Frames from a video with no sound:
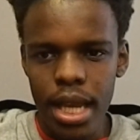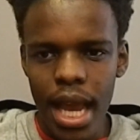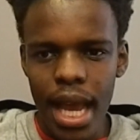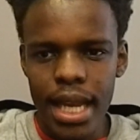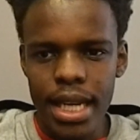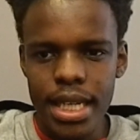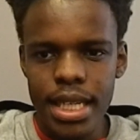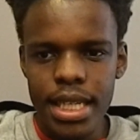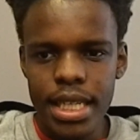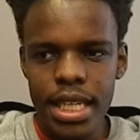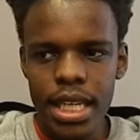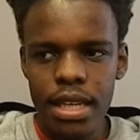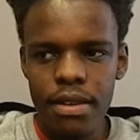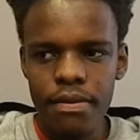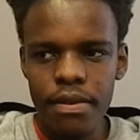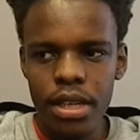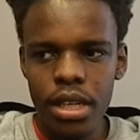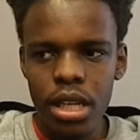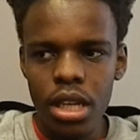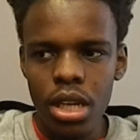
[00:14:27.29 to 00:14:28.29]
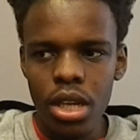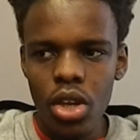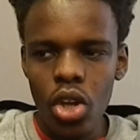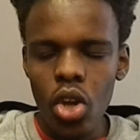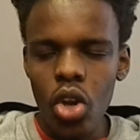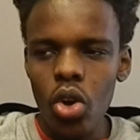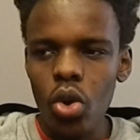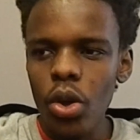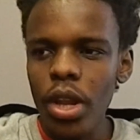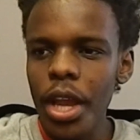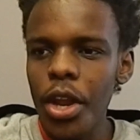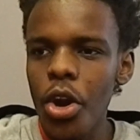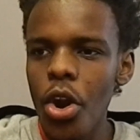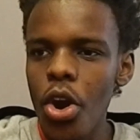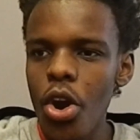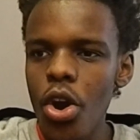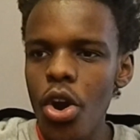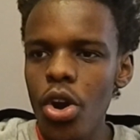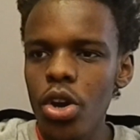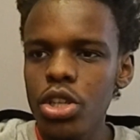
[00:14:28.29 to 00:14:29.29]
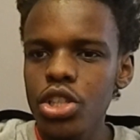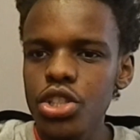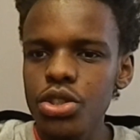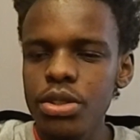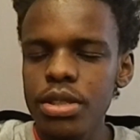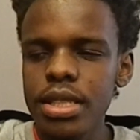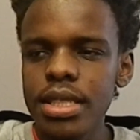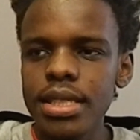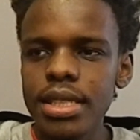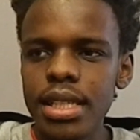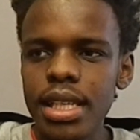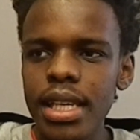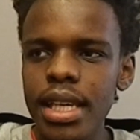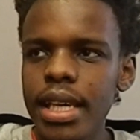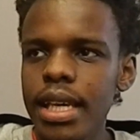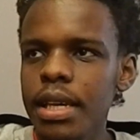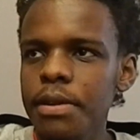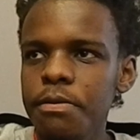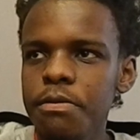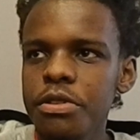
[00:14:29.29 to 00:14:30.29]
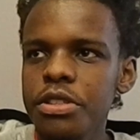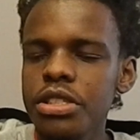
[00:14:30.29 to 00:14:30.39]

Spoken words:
I didn't even look at her to see if